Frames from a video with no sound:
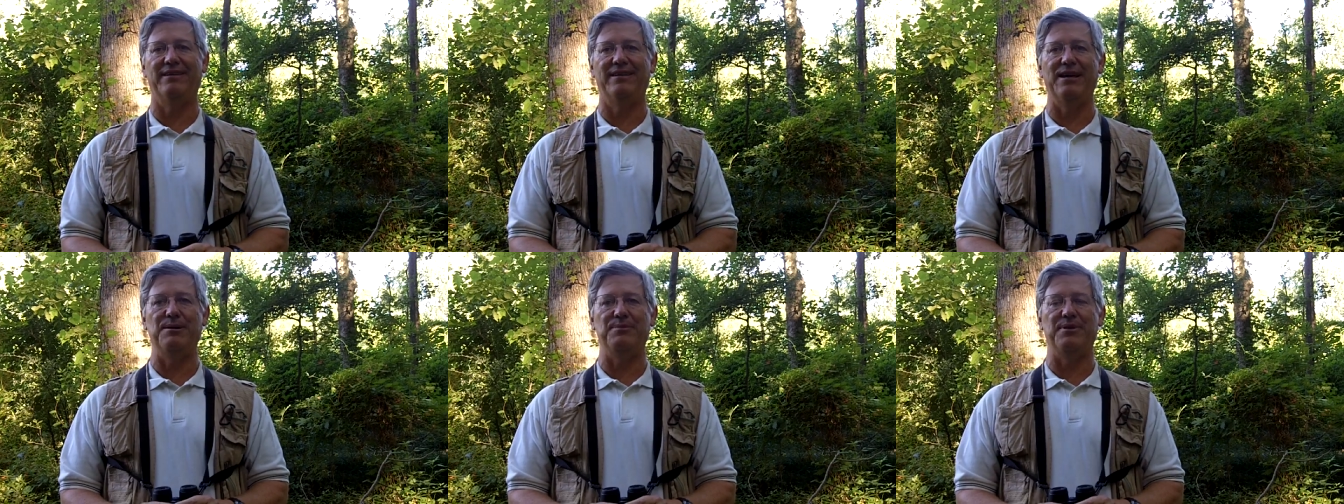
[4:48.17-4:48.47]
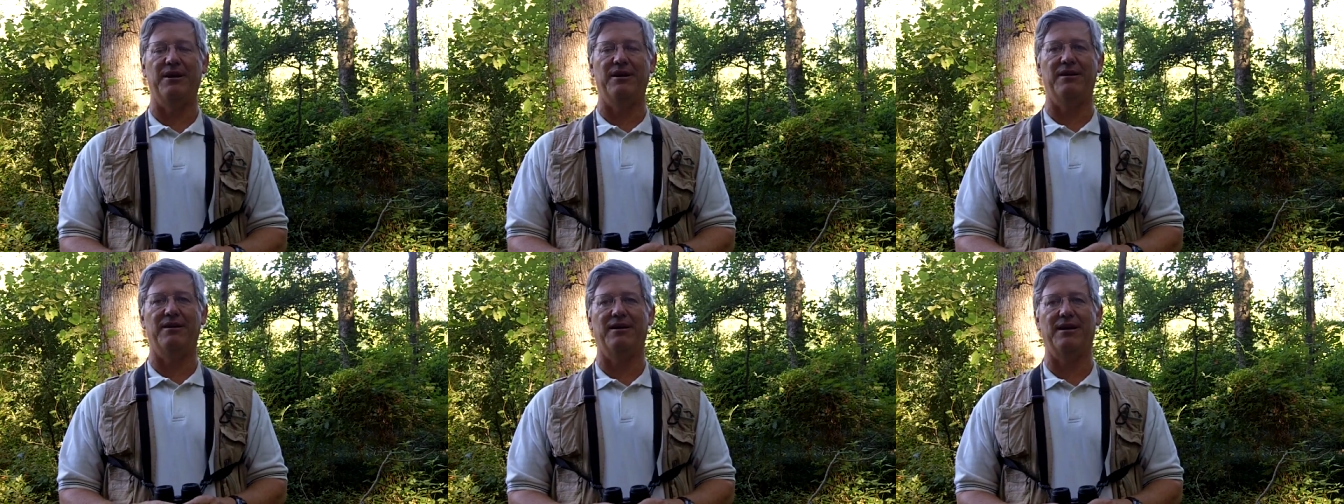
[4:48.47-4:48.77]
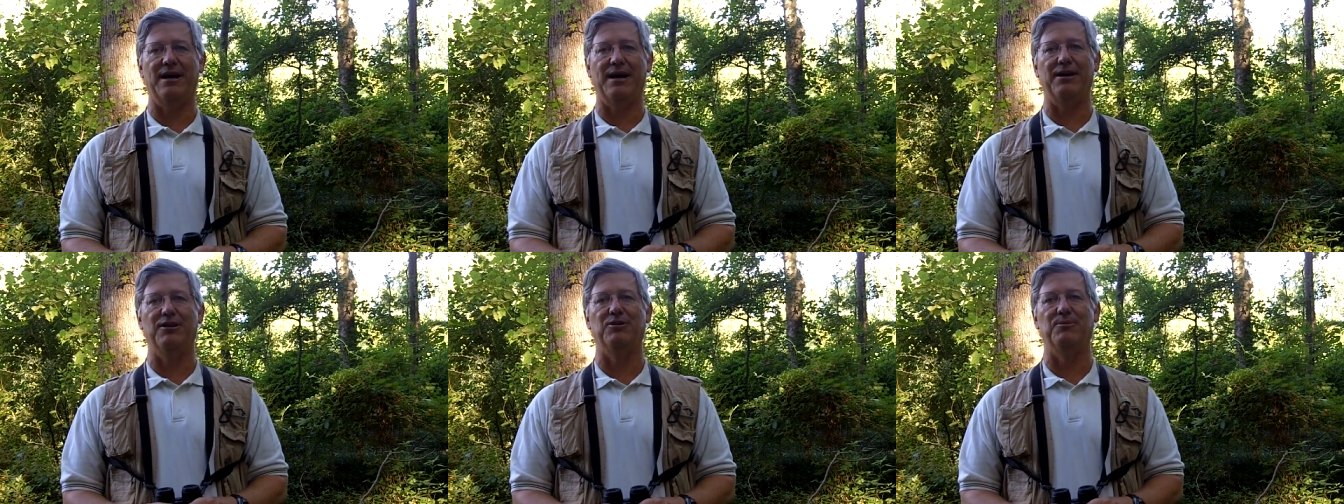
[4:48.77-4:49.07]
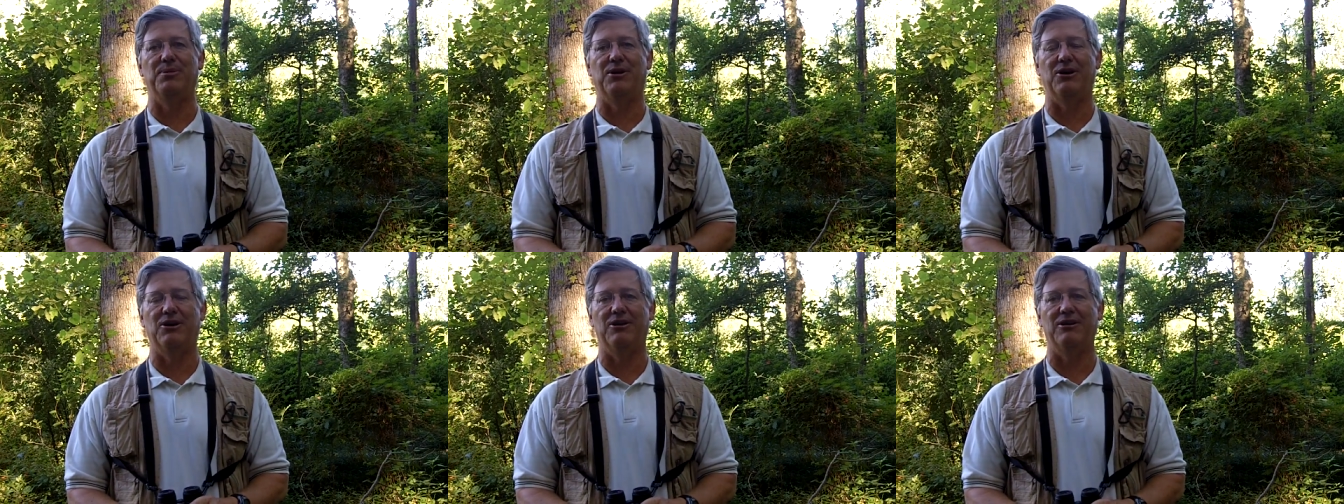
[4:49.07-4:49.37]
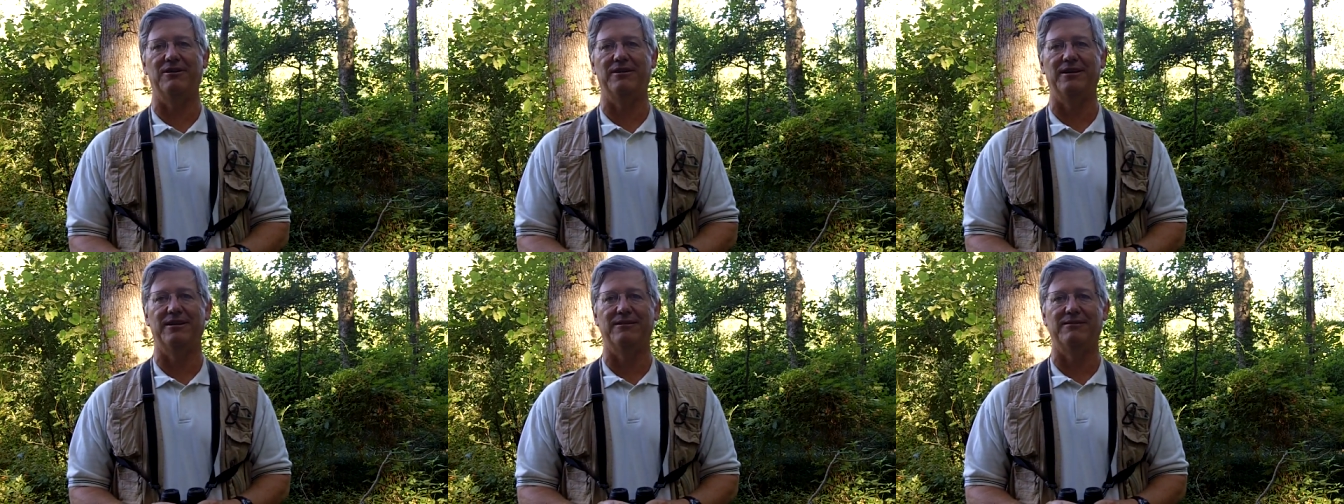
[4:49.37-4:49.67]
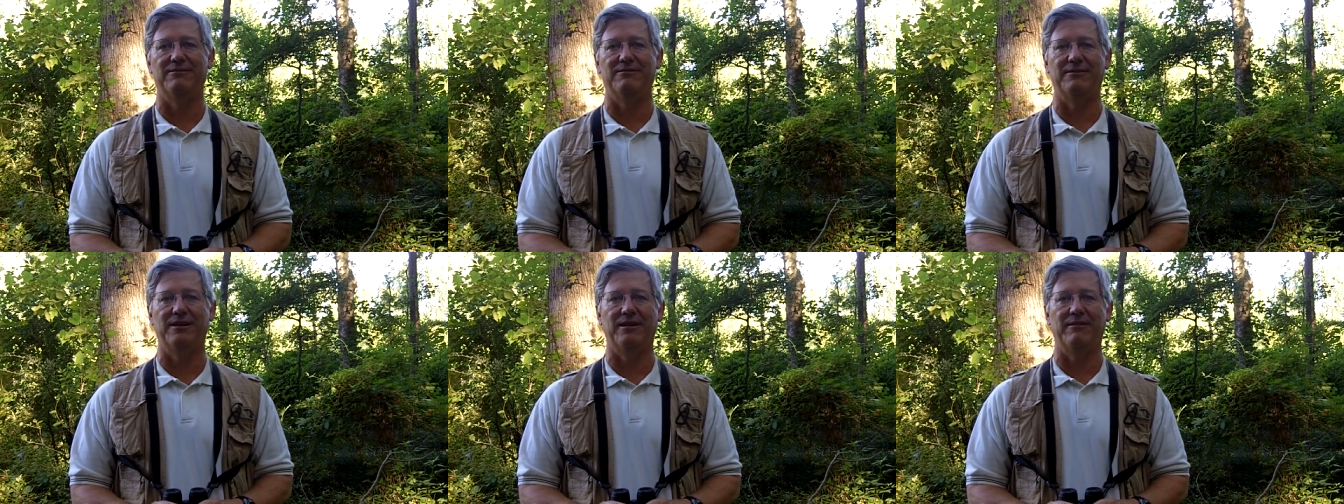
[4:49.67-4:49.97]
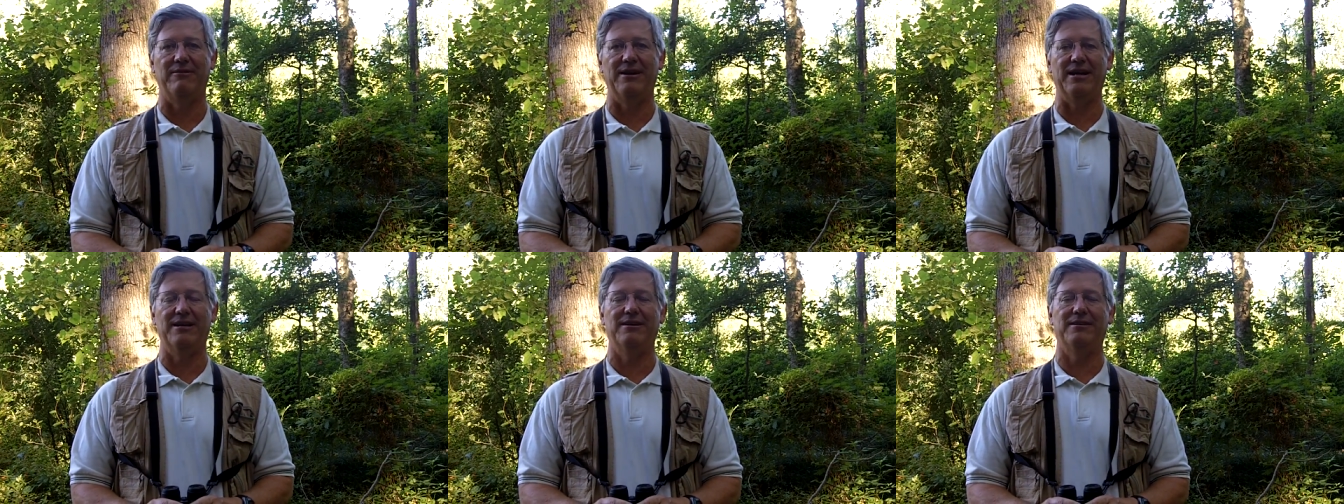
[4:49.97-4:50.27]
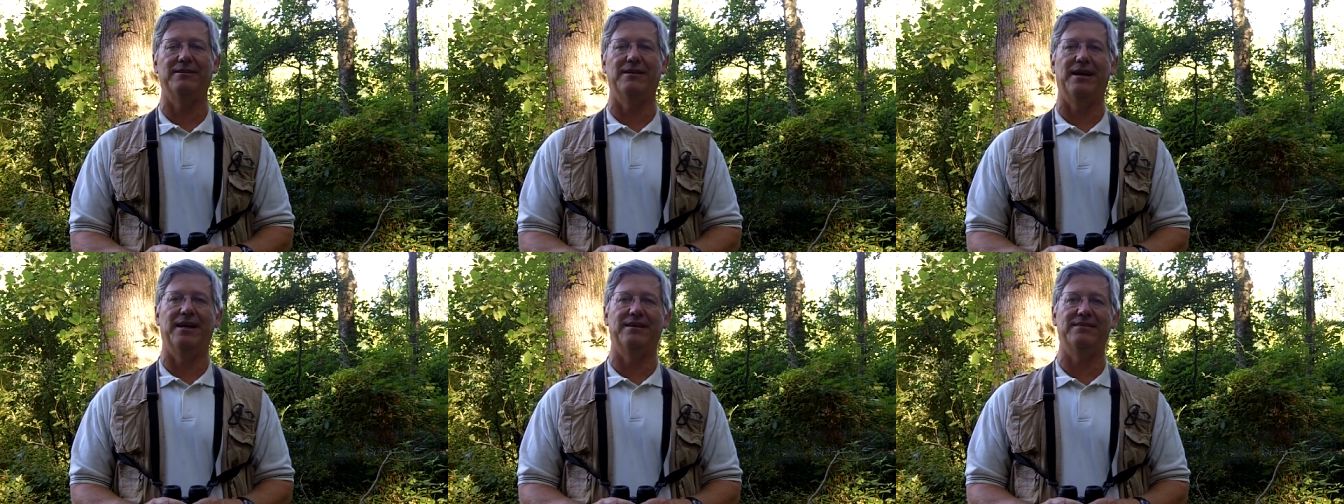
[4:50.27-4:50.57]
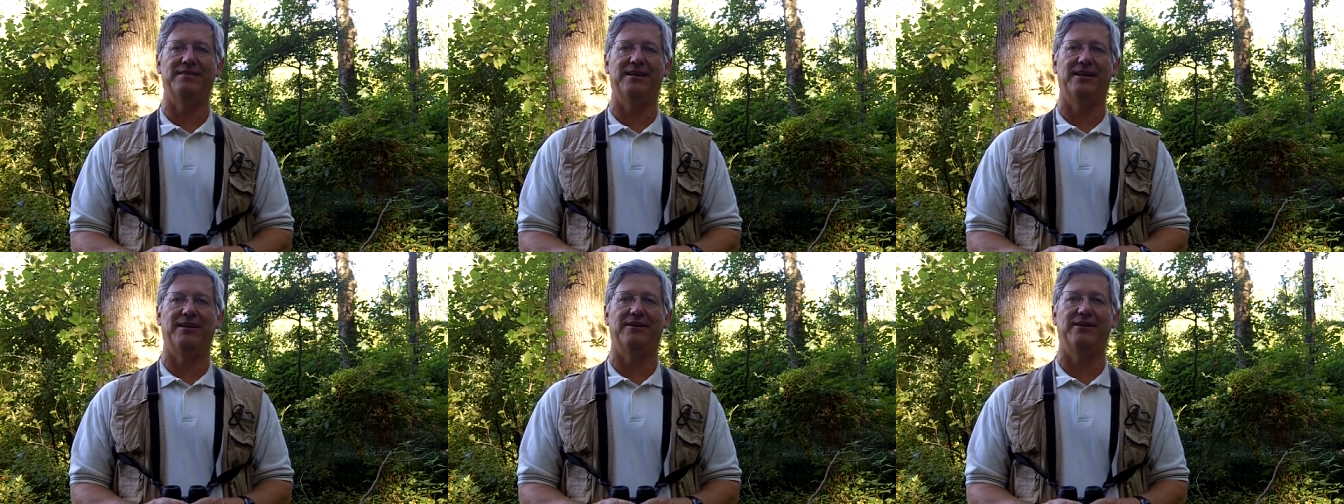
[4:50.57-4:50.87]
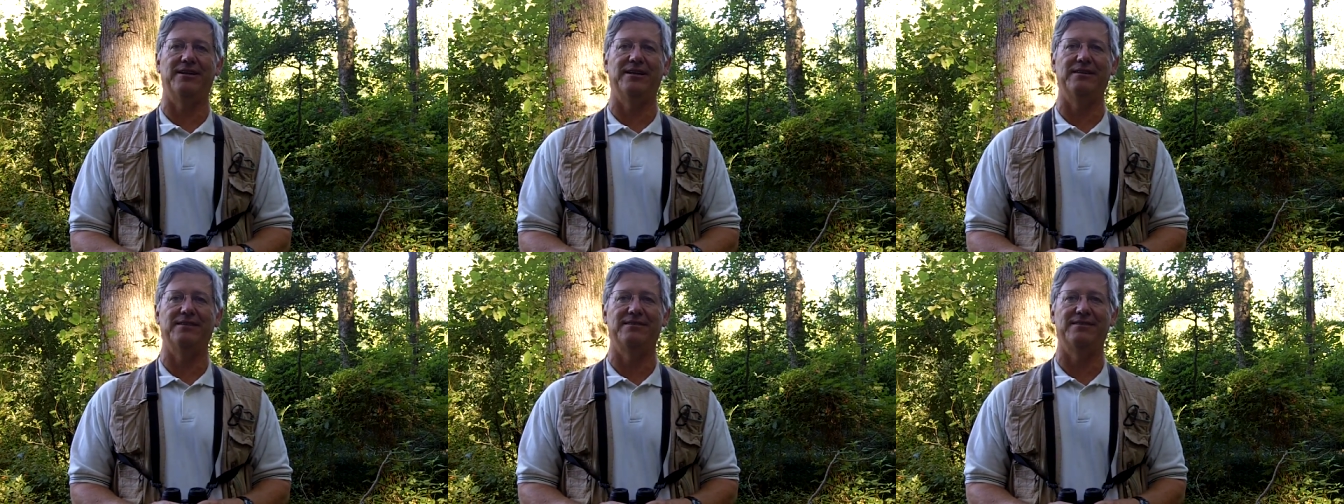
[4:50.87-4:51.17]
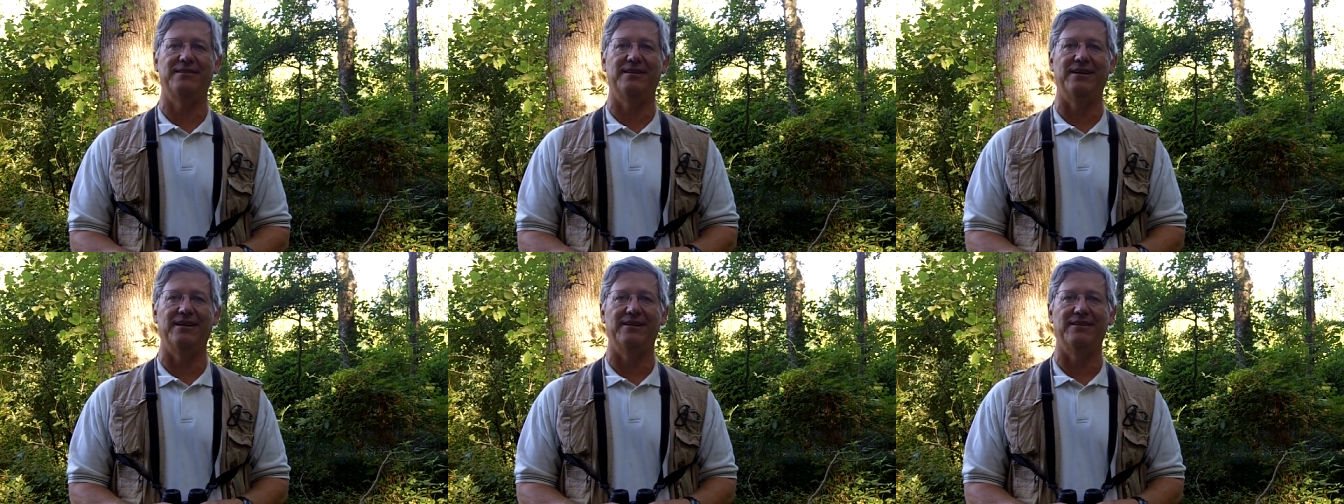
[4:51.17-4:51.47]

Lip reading: keep their eye on the ball and recognize areas